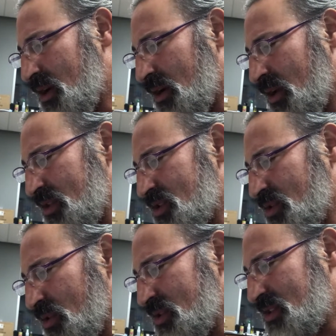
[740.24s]
all the
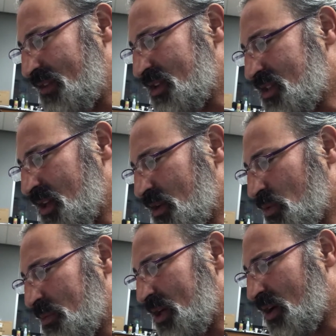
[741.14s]
souls devastated
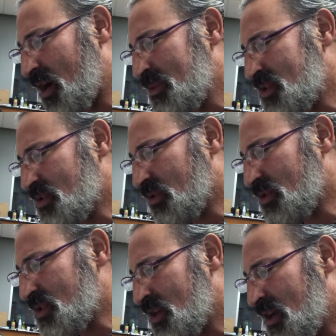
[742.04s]
will be common
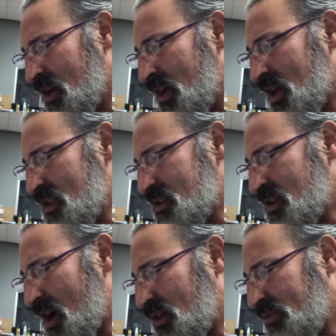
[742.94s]
souls, and the
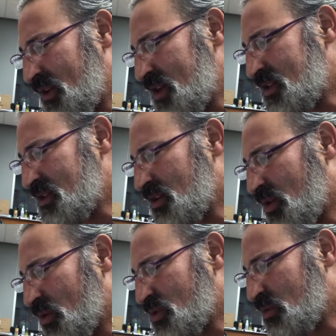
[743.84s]
sacrifices and
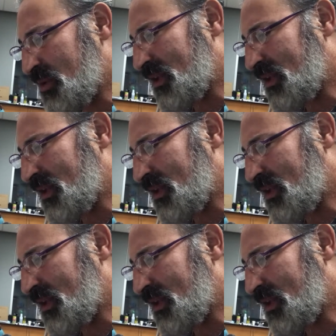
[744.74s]
hosts will be